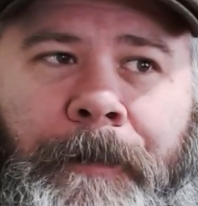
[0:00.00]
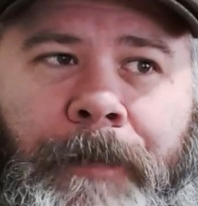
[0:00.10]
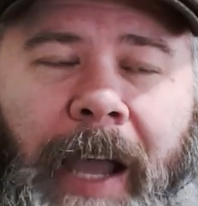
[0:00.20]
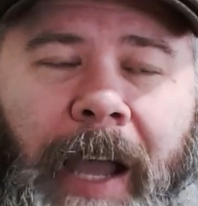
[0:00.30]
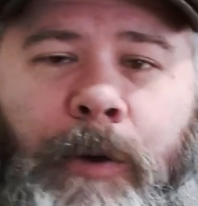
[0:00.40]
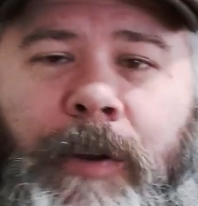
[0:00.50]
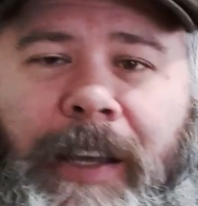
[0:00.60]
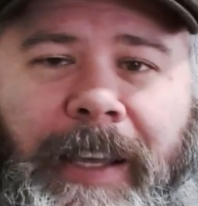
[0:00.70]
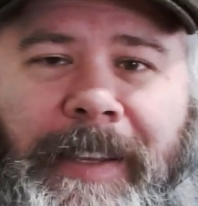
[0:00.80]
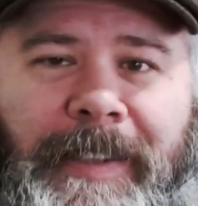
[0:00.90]
Iona
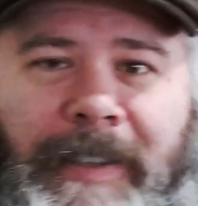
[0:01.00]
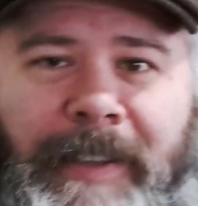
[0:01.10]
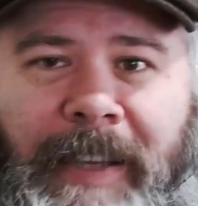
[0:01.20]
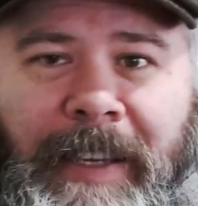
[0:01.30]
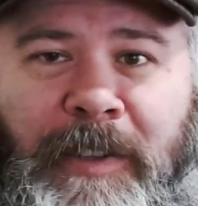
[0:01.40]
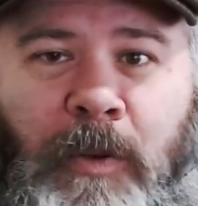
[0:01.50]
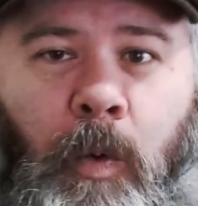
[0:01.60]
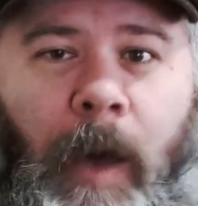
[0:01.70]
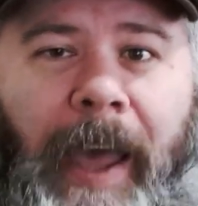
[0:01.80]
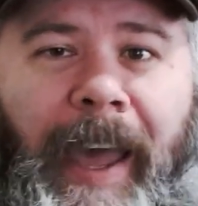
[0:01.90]
is the
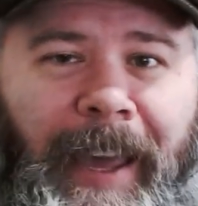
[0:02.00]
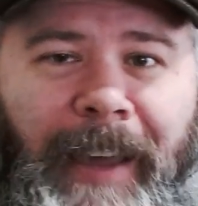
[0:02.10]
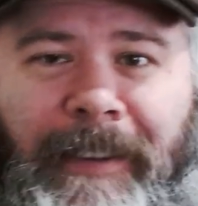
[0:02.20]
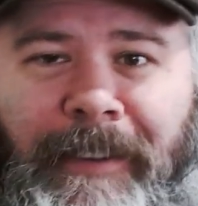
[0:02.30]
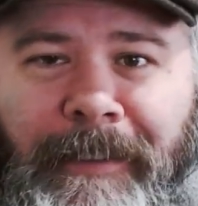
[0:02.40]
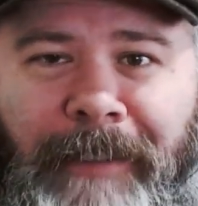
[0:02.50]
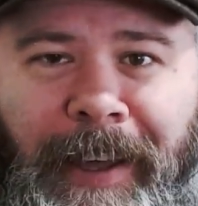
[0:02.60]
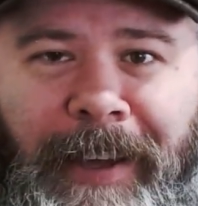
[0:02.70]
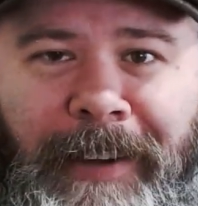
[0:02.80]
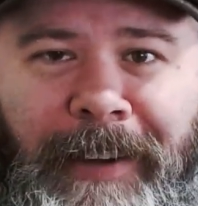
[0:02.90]
way
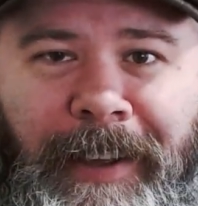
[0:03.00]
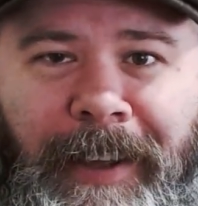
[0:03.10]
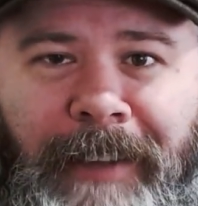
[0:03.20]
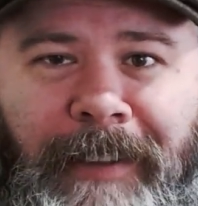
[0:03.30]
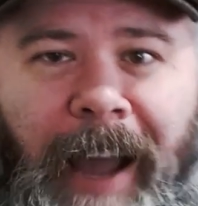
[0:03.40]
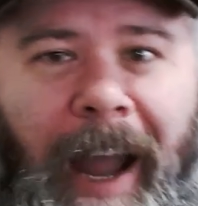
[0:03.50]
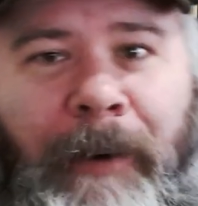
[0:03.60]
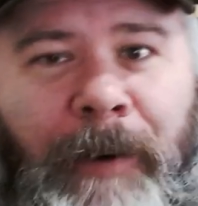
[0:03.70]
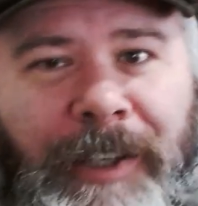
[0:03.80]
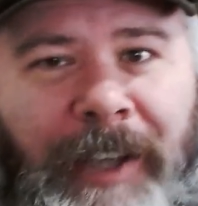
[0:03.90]
that the
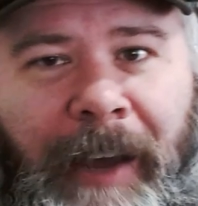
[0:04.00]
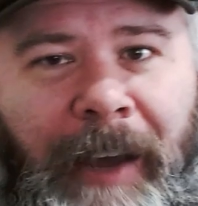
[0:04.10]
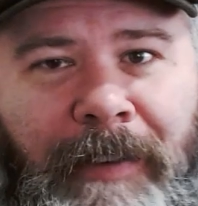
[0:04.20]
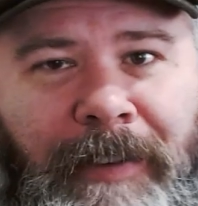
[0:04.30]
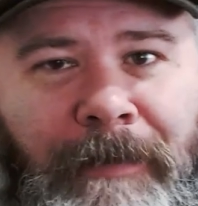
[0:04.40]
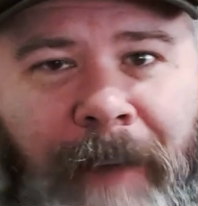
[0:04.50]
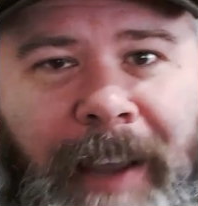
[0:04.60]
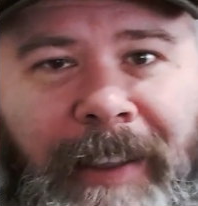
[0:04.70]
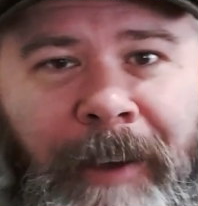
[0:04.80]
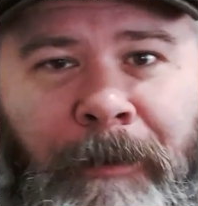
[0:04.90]
Irish Celts
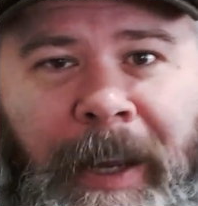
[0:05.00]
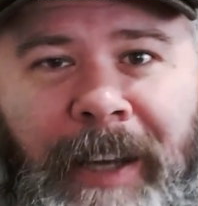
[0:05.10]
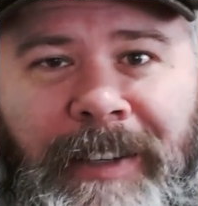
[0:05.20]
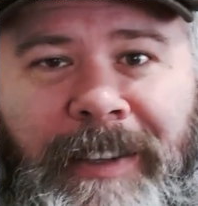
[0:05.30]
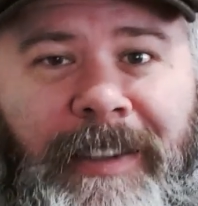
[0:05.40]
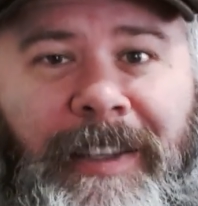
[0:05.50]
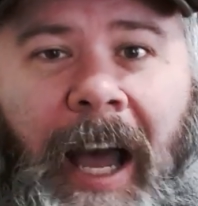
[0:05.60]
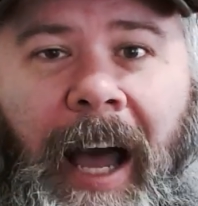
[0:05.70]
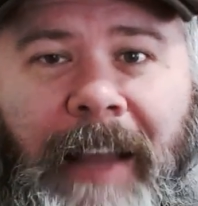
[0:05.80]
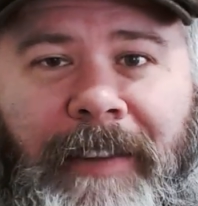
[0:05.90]
finally reached the
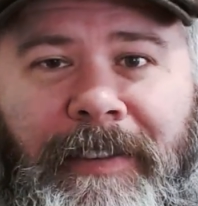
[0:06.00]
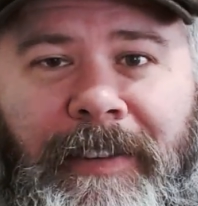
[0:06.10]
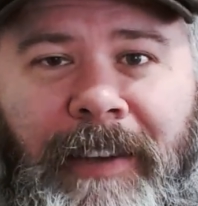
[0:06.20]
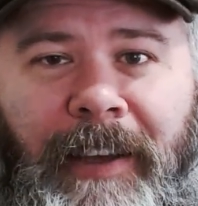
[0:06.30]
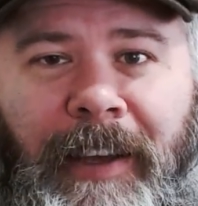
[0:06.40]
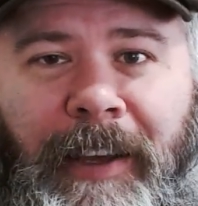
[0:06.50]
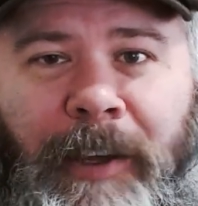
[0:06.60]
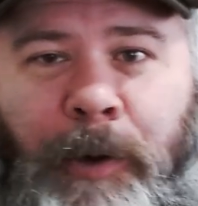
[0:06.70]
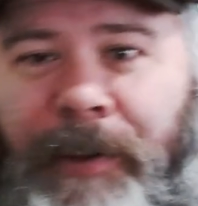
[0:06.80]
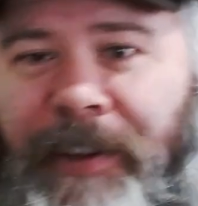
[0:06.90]
Scots,
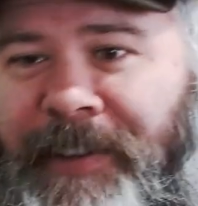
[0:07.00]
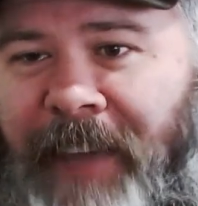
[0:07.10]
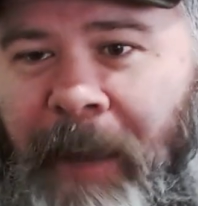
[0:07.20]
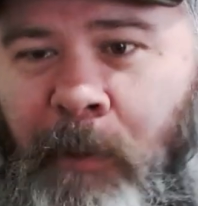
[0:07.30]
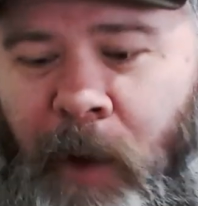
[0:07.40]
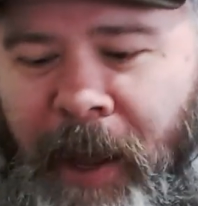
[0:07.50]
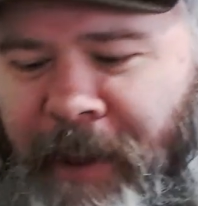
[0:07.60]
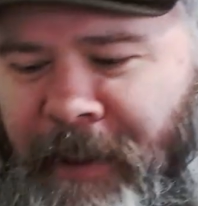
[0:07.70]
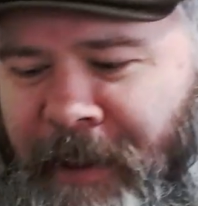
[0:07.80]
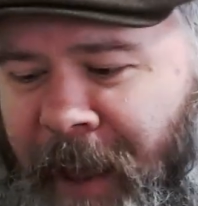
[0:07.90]
who, in the same
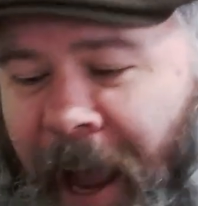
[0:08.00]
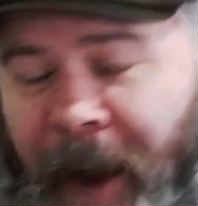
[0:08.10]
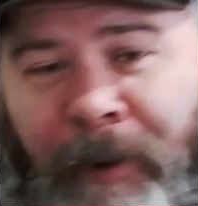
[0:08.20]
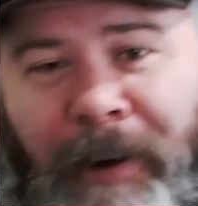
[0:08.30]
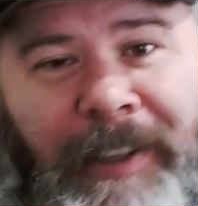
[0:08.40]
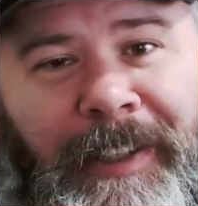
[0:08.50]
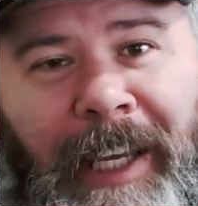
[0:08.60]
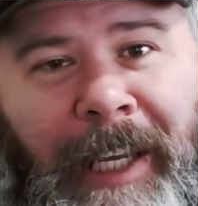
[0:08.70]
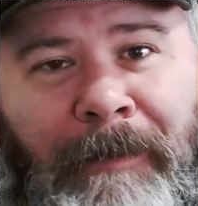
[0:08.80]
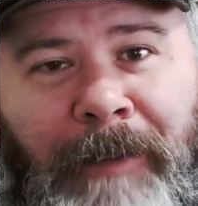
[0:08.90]
way that the Irish
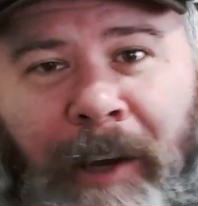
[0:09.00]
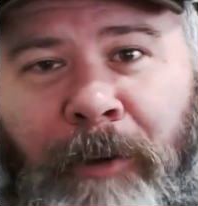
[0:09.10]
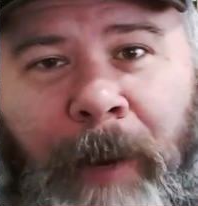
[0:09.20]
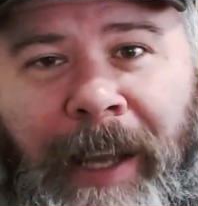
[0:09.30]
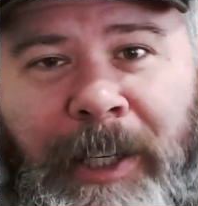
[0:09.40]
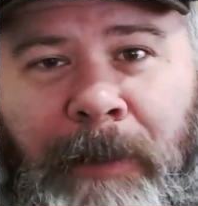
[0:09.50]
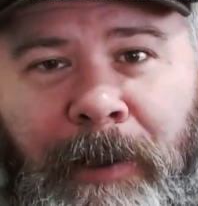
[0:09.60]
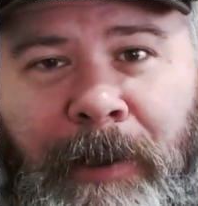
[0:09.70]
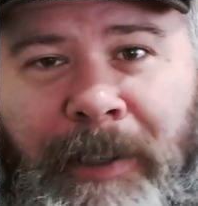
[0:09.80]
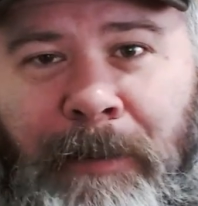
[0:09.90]
seemed
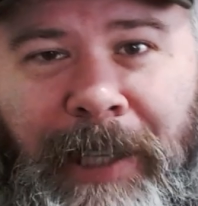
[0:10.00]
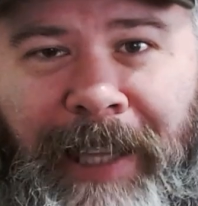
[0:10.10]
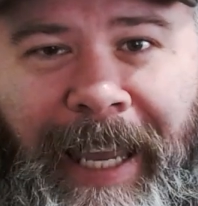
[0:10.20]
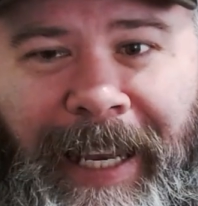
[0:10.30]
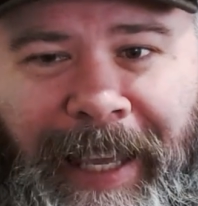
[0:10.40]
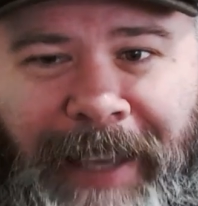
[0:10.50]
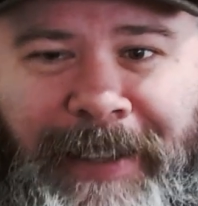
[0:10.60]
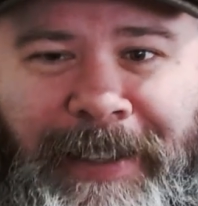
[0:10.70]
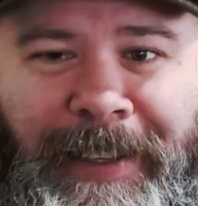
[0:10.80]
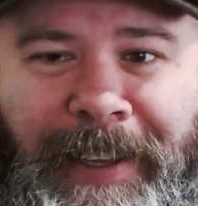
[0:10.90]
unreachable to
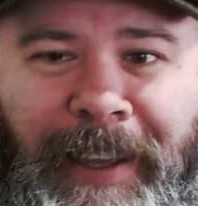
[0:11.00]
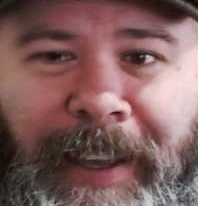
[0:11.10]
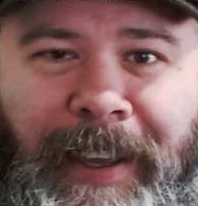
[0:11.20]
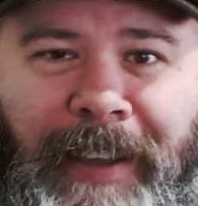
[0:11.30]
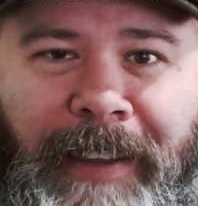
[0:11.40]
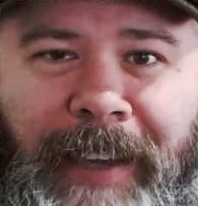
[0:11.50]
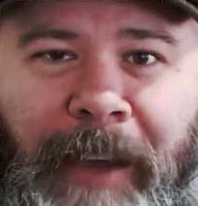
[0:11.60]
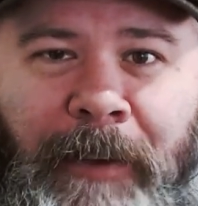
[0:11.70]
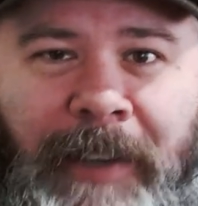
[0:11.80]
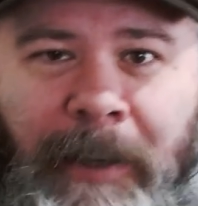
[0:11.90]
Palladius, the
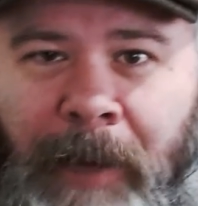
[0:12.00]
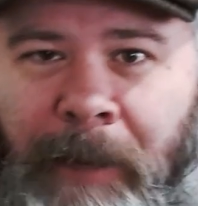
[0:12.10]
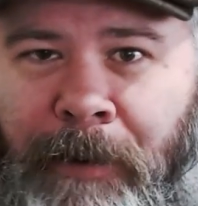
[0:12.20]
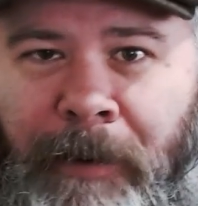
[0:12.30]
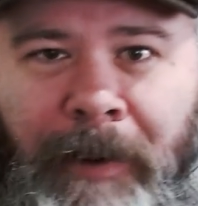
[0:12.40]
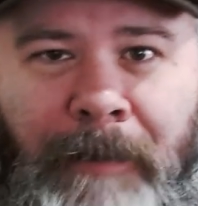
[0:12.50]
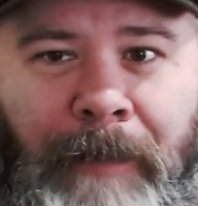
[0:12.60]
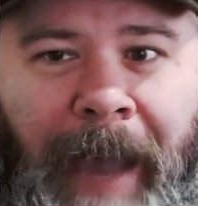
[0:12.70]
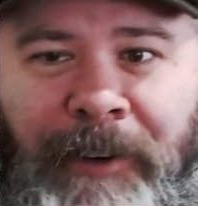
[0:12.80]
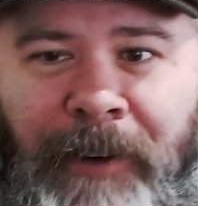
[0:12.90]
Celtic people and
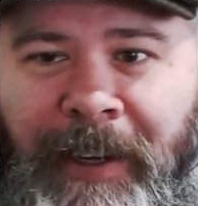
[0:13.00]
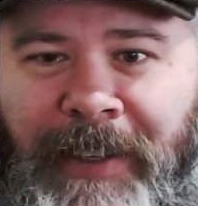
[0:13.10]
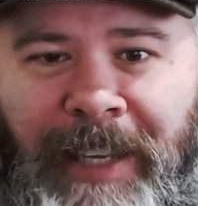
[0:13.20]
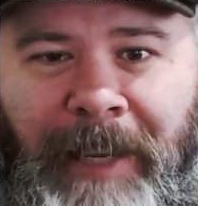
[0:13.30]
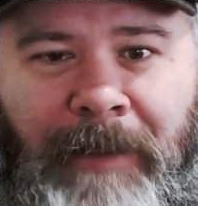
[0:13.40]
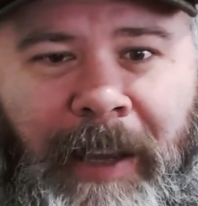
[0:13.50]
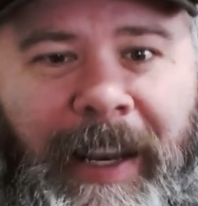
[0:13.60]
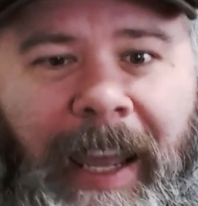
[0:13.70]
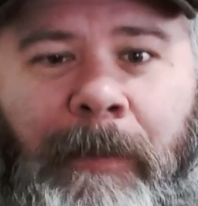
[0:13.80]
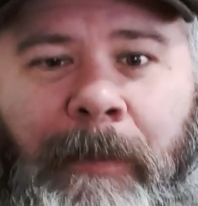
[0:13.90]
Patrick seemed
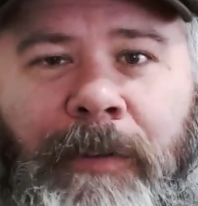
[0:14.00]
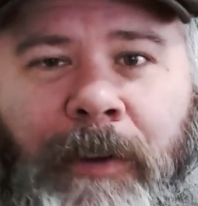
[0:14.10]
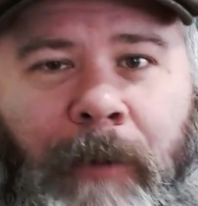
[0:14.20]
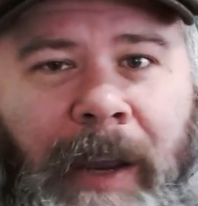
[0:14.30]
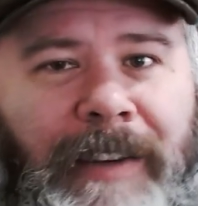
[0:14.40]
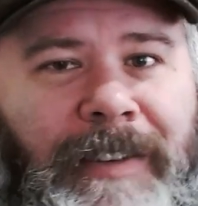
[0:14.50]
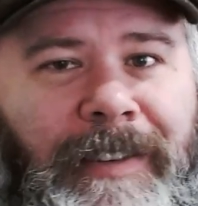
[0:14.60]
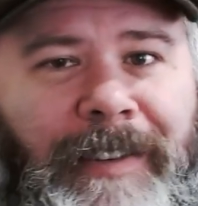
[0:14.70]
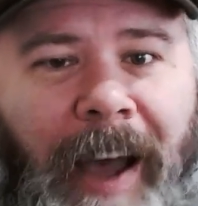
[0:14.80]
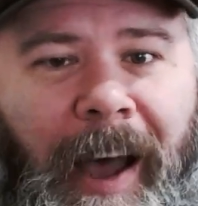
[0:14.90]
unable to reach
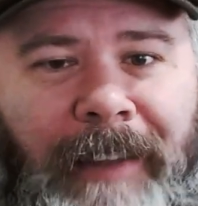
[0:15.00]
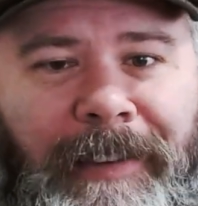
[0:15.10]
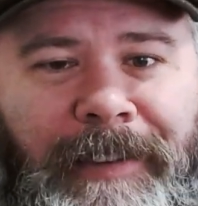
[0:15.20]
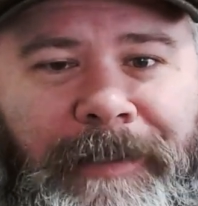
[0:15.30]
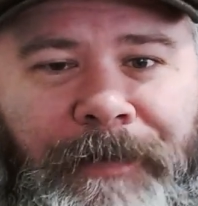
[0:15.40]
the Scots.